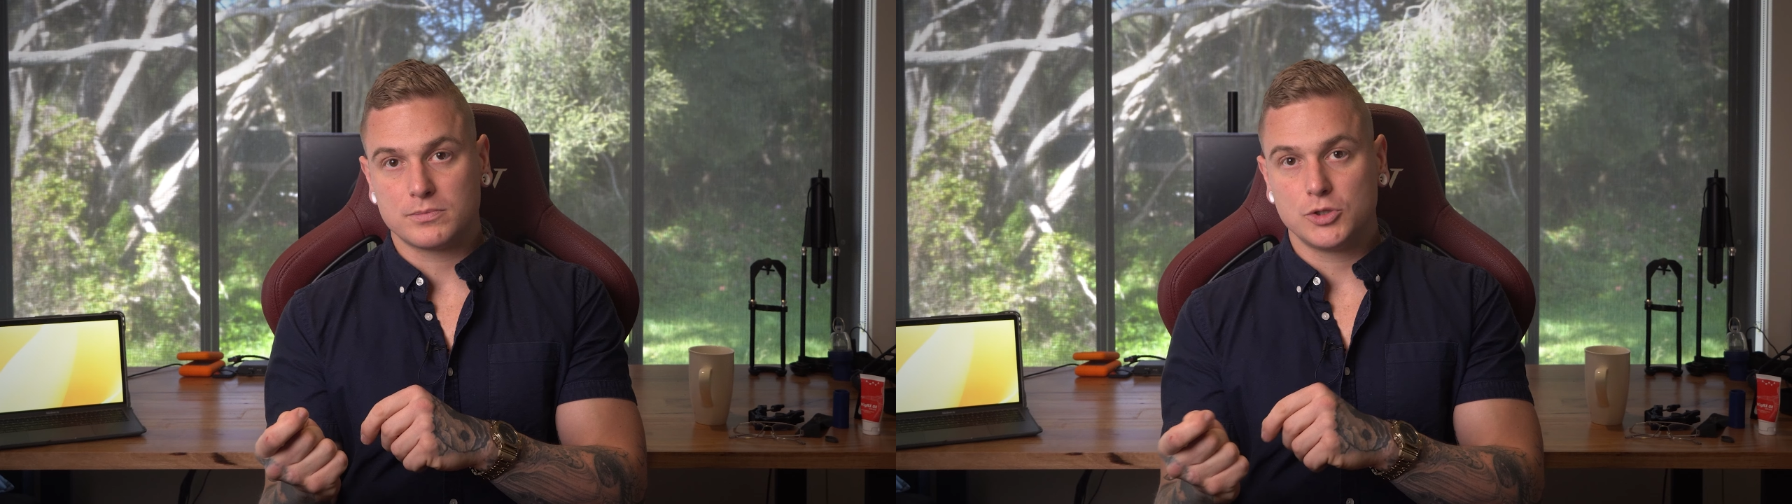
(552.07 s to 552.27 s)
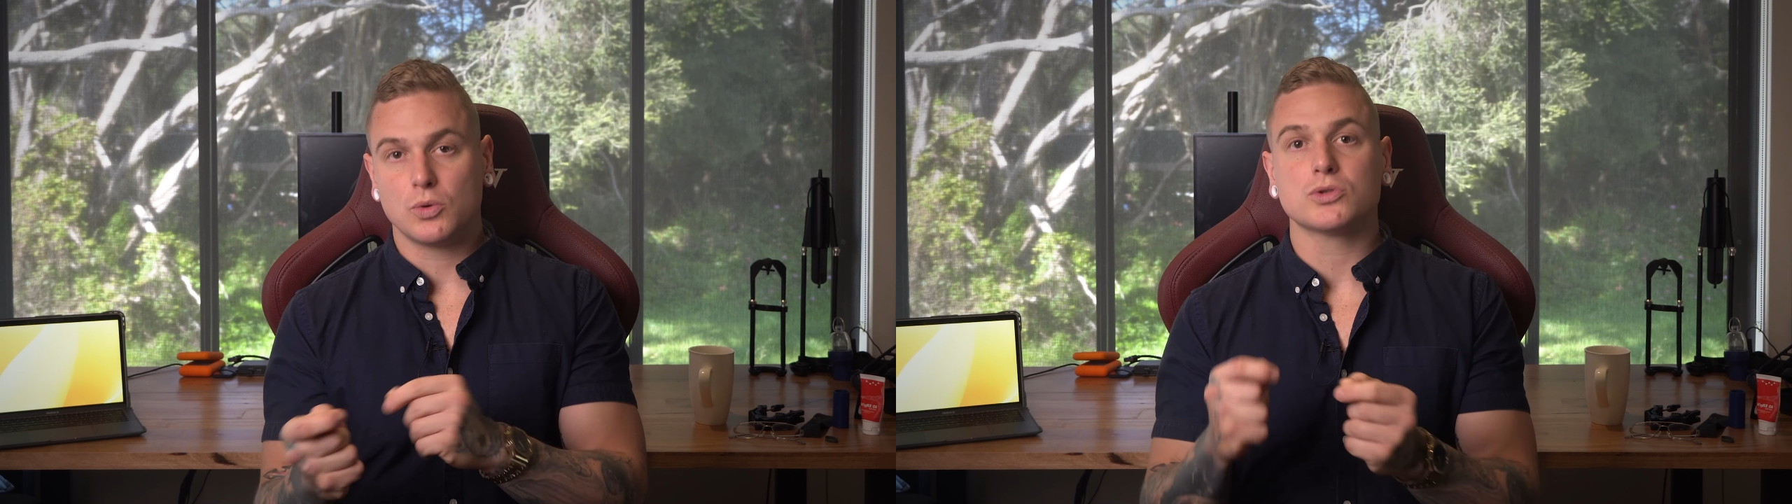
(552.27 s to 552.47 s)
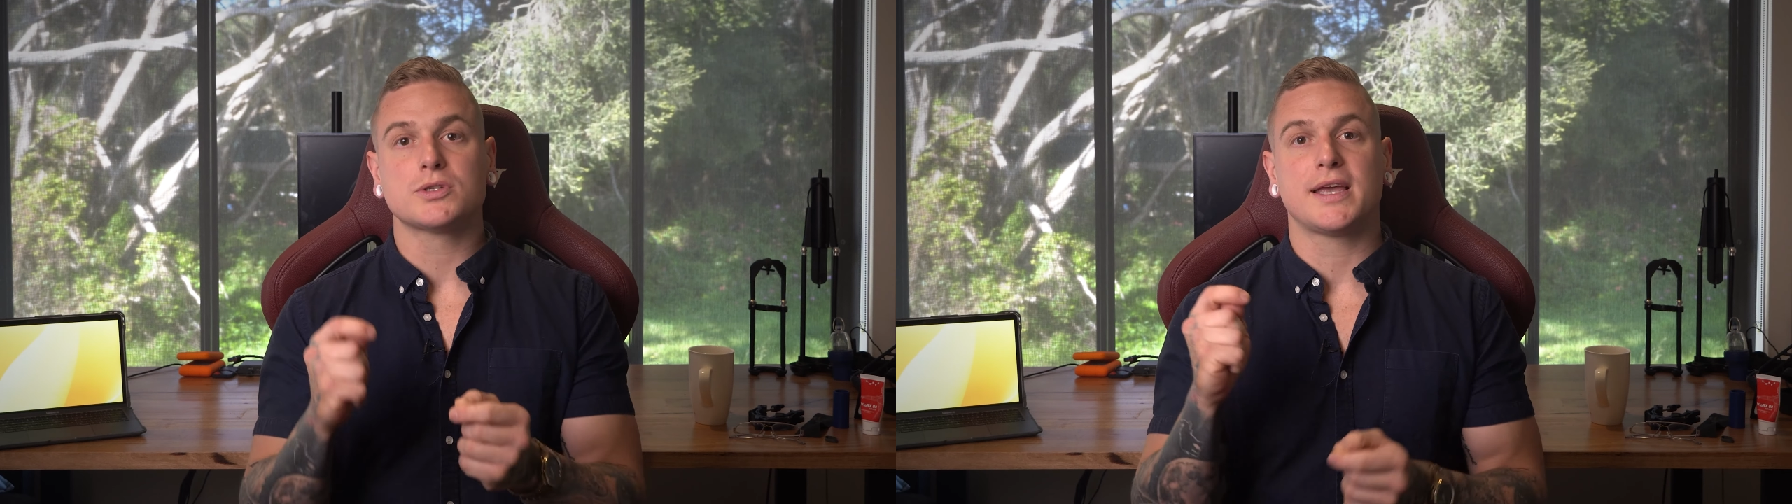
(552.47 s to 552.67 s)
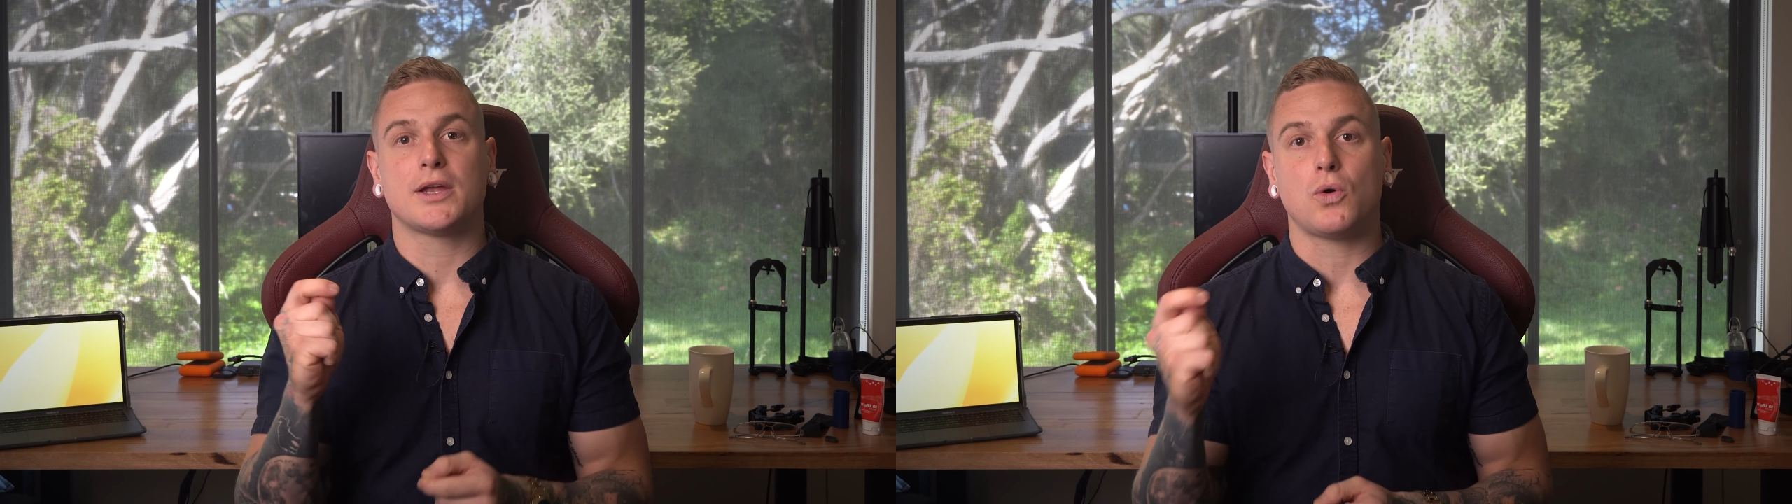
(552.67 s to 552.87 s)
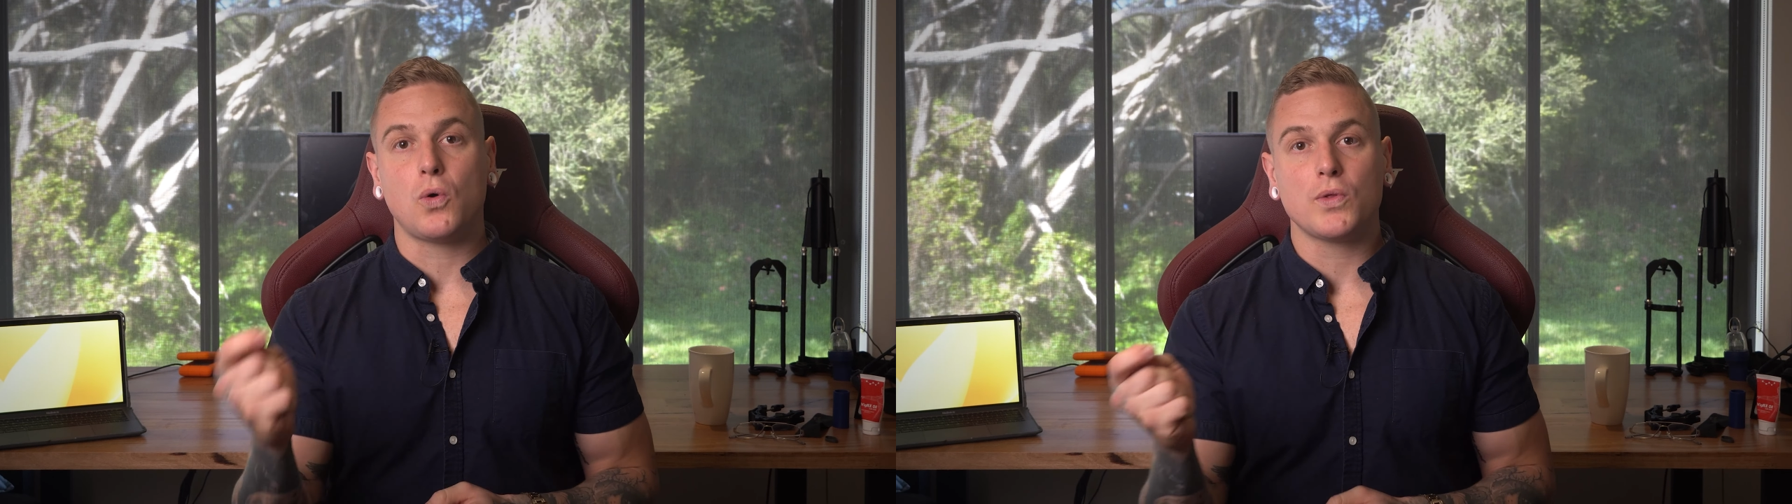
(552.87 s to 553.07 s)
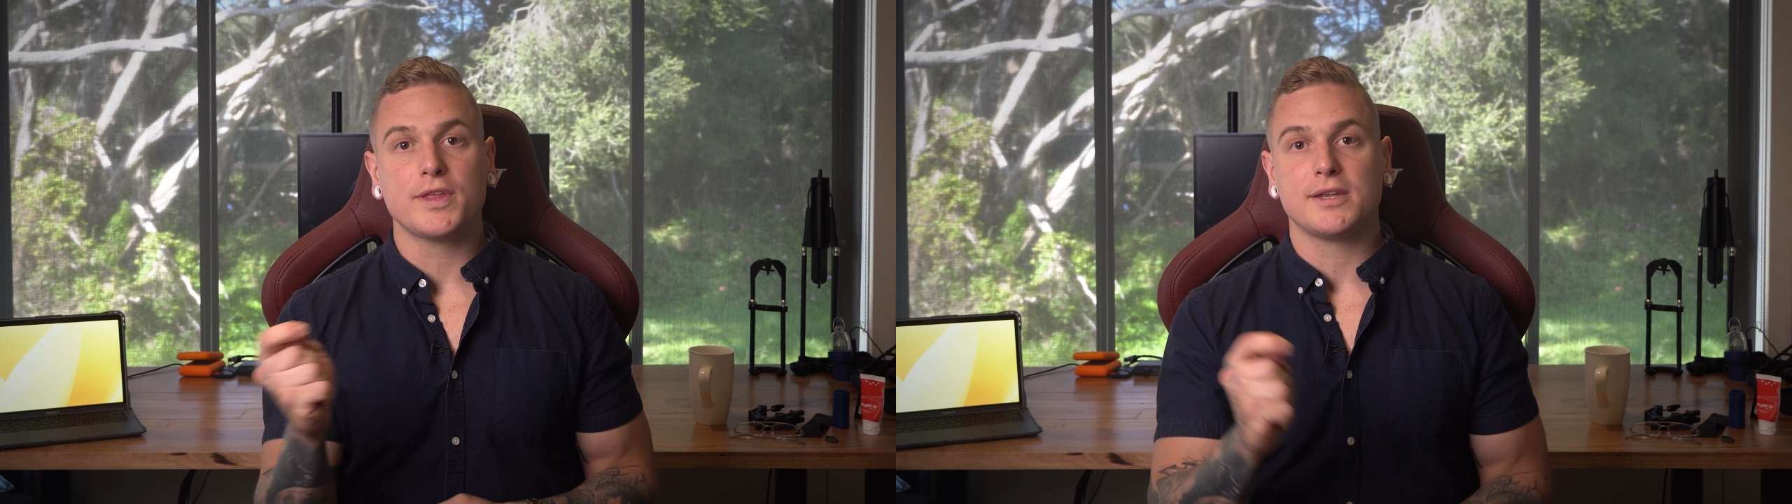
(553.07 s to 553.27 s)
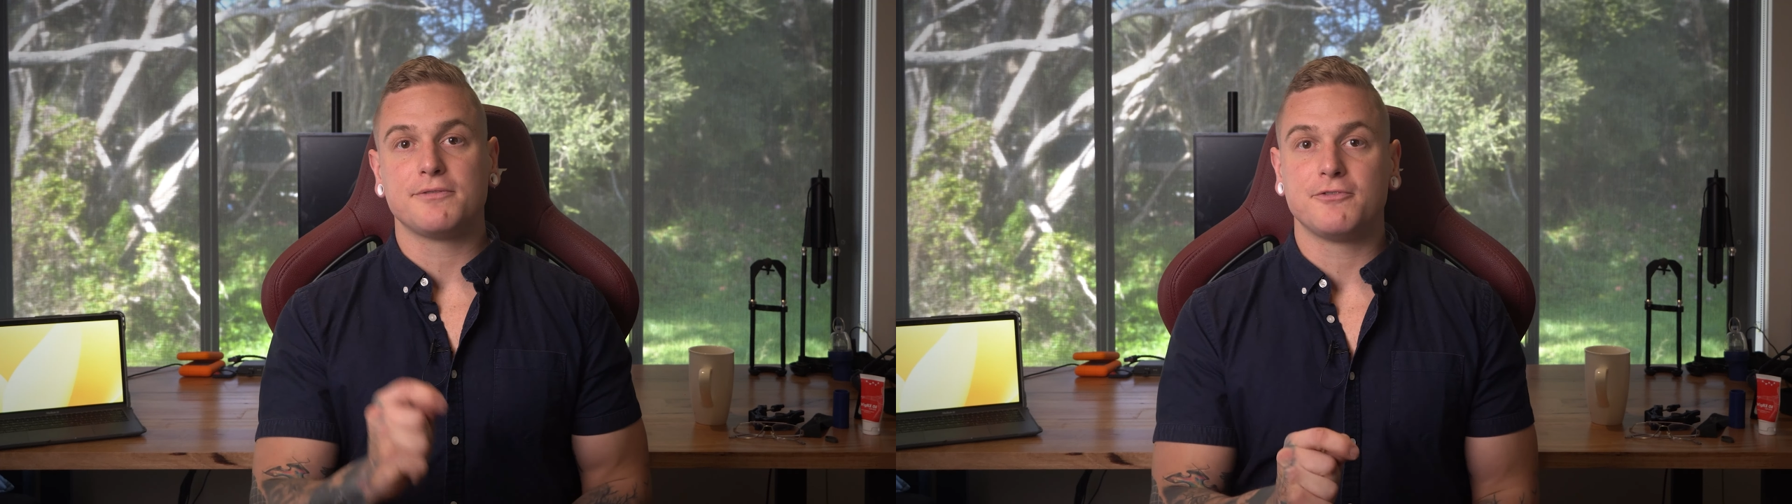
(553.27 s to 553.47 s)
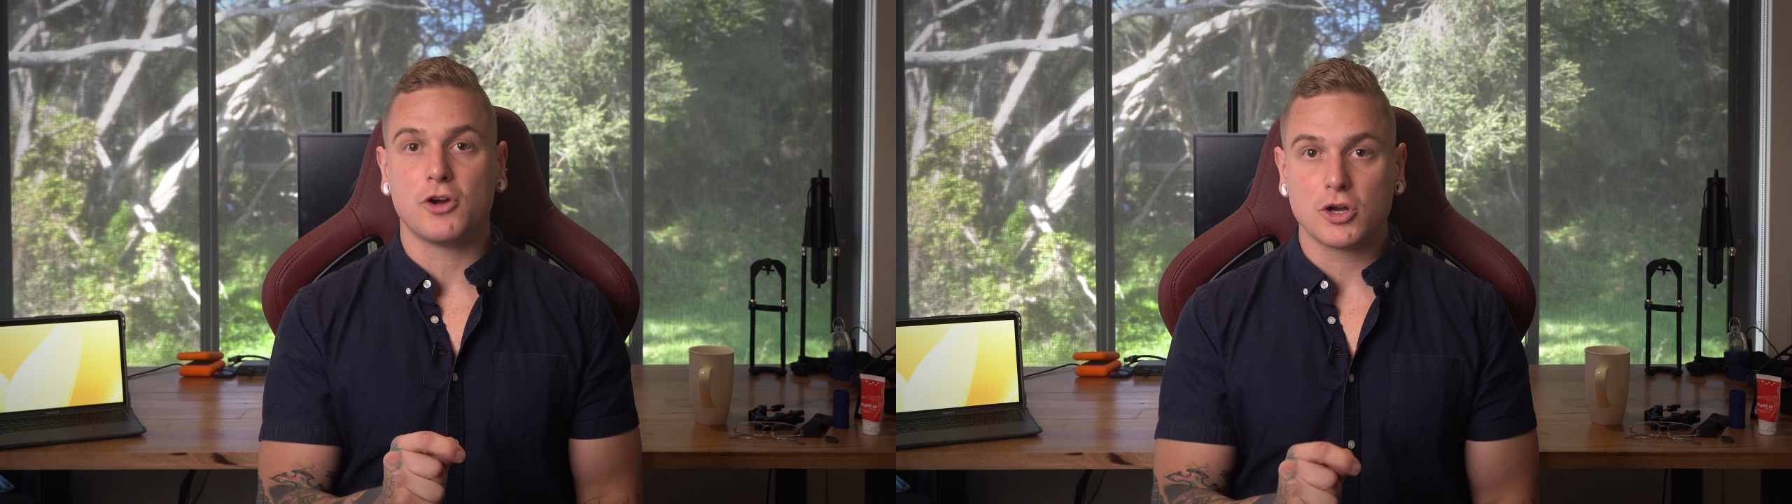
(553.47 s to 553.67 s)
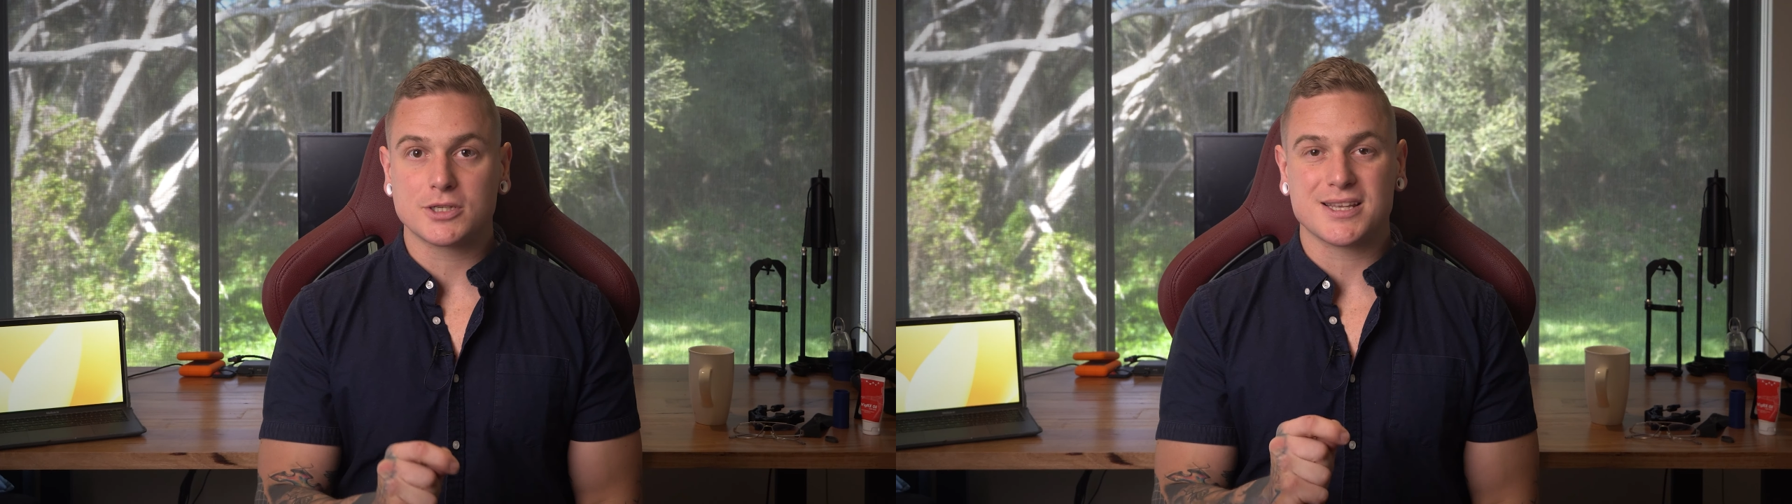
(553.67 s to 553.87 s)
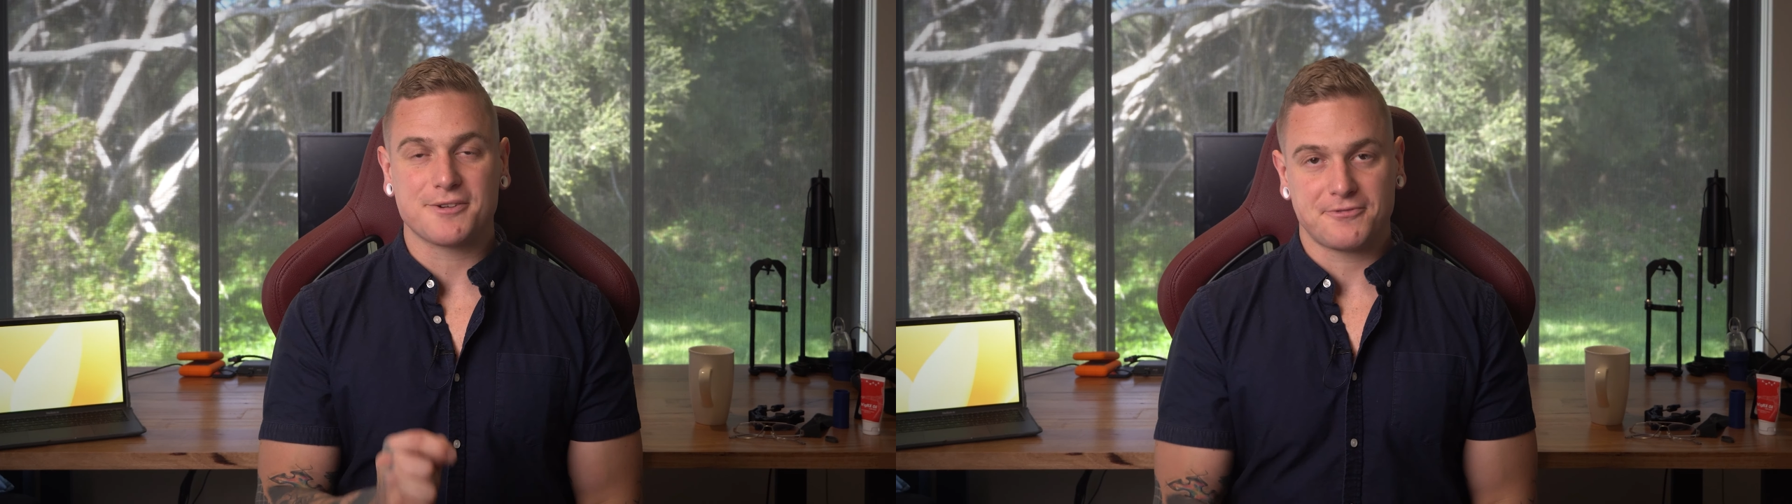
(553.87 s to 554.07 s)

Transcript: you also get all the adverse